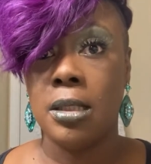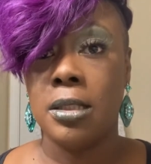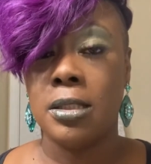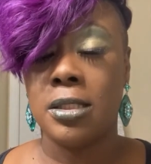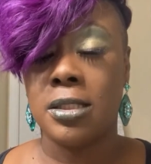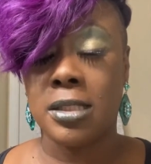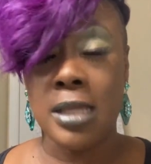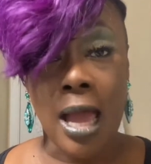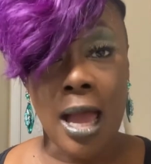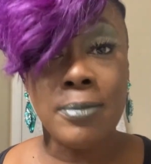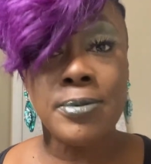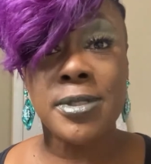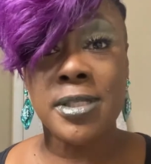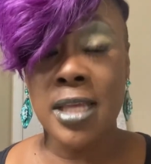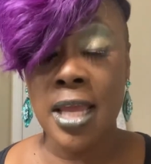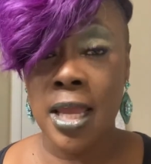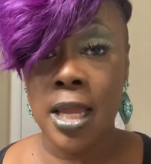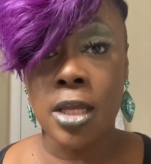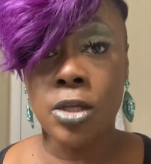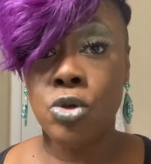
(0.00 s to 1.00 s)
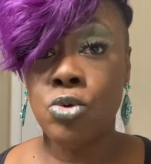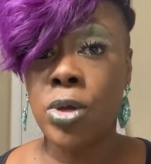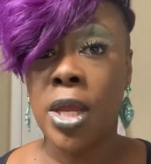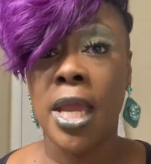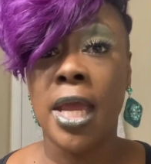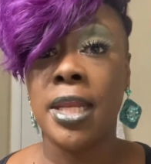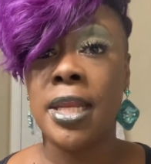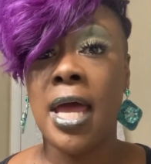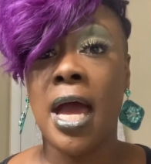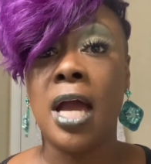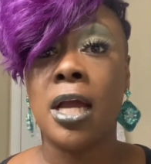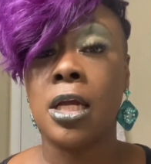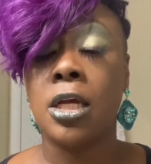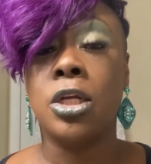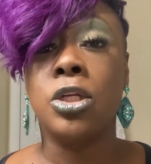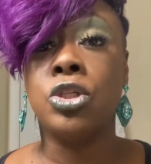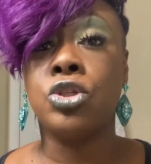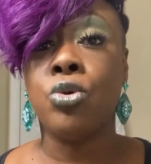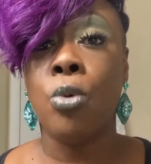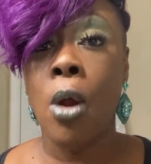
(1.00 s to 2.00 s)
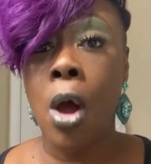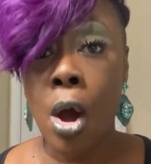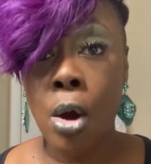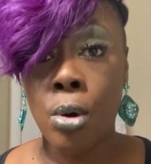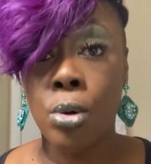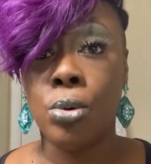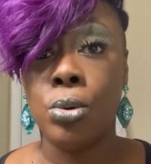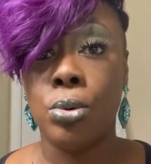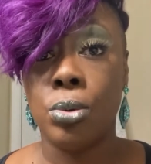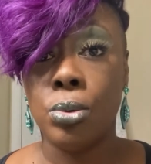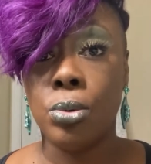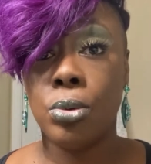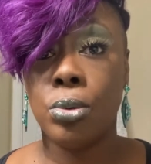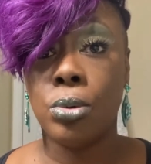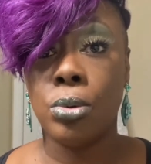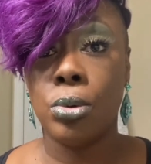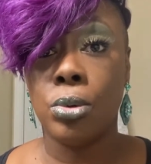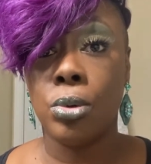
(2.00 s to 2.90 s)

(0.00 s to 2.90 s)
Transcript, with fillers: Stop saying you cannot control